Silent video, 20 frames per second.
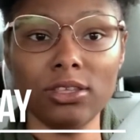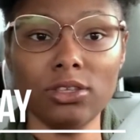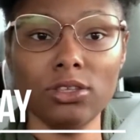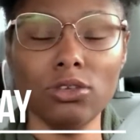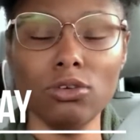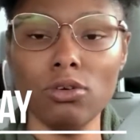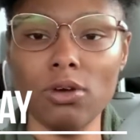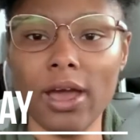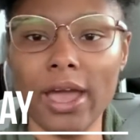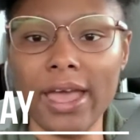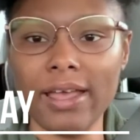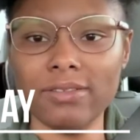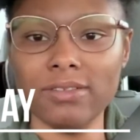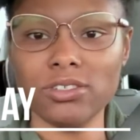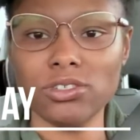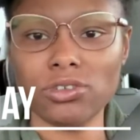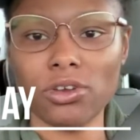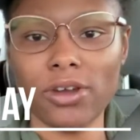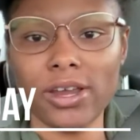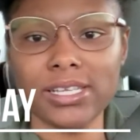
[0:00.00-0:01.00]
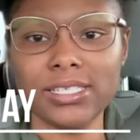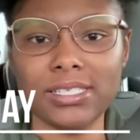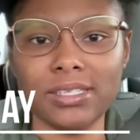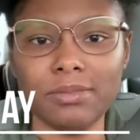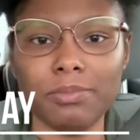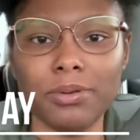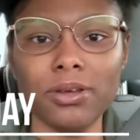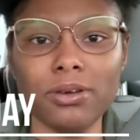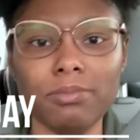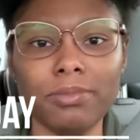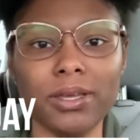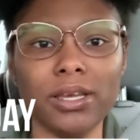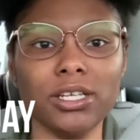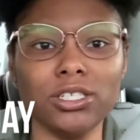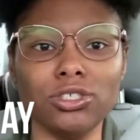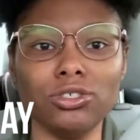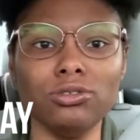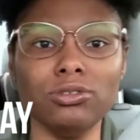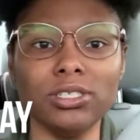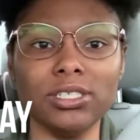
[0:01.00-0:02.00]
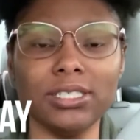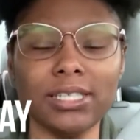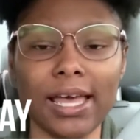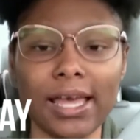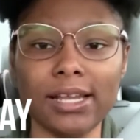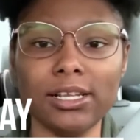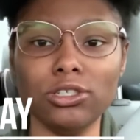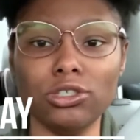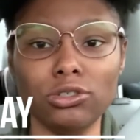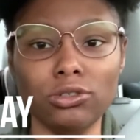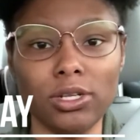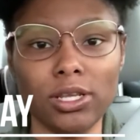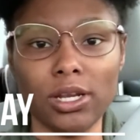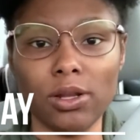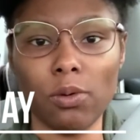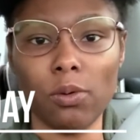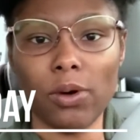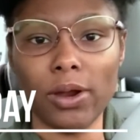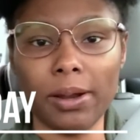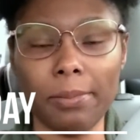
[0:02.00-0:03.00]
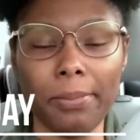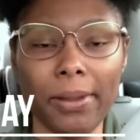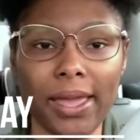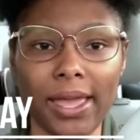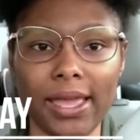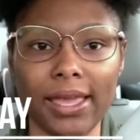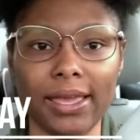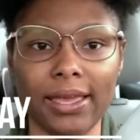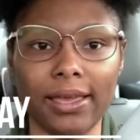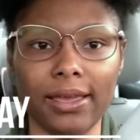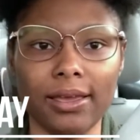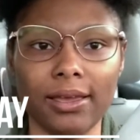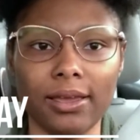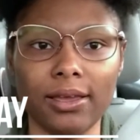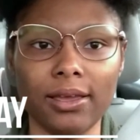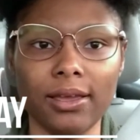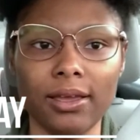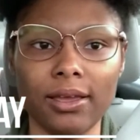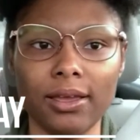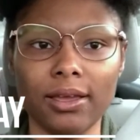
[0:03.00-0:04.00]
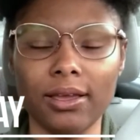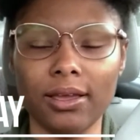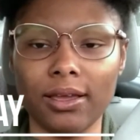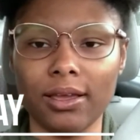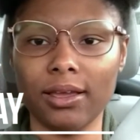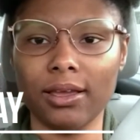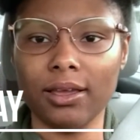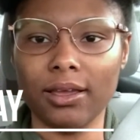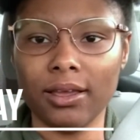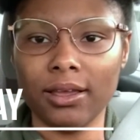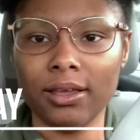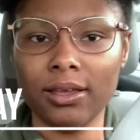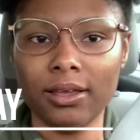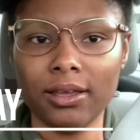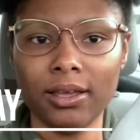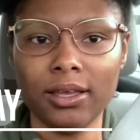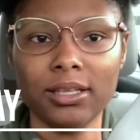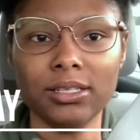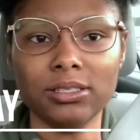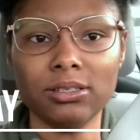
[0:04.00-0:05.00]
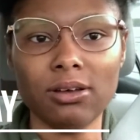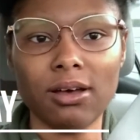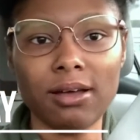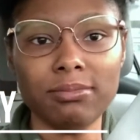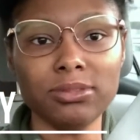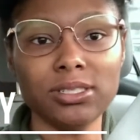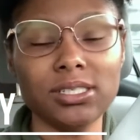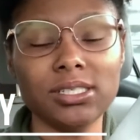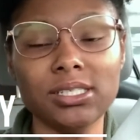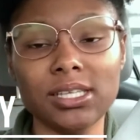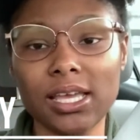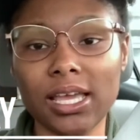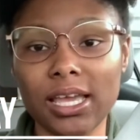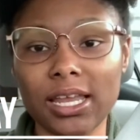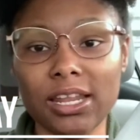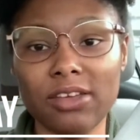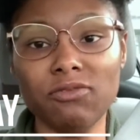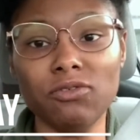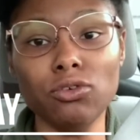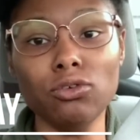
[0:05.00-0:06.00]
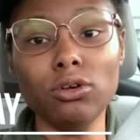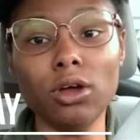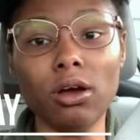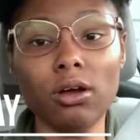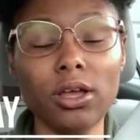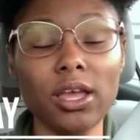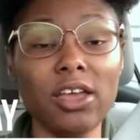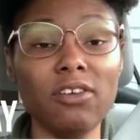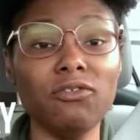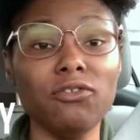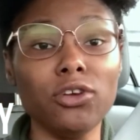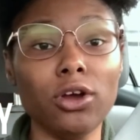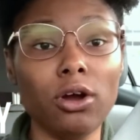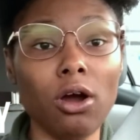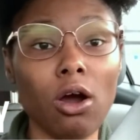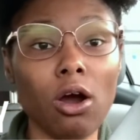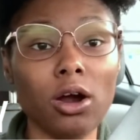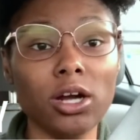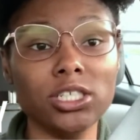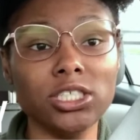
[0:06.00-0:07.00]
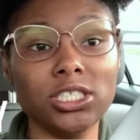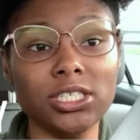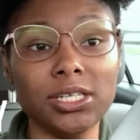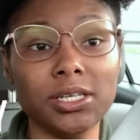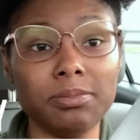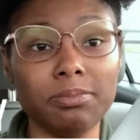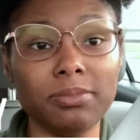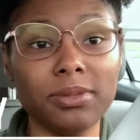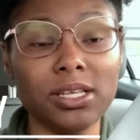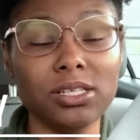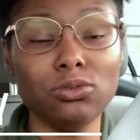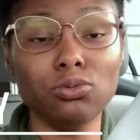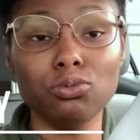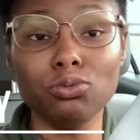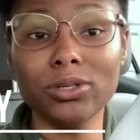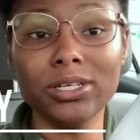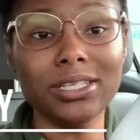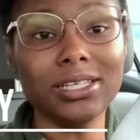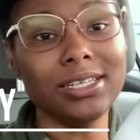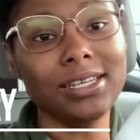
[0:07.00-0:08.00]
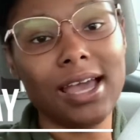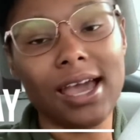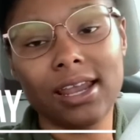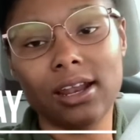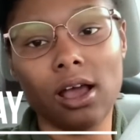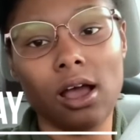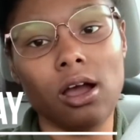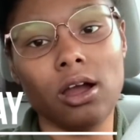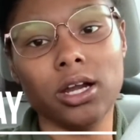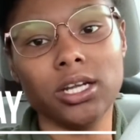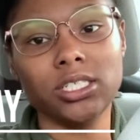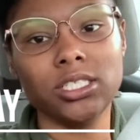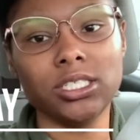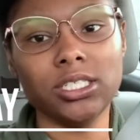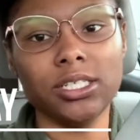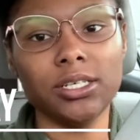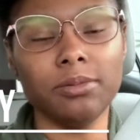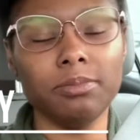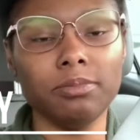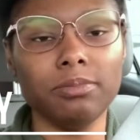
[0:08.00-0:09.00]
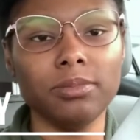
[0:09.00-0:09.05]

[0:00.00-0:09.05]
you're going to have this crazy bill because you decided you didn't want to pay it. So I'm just saying, if your hardship is really not a hardship,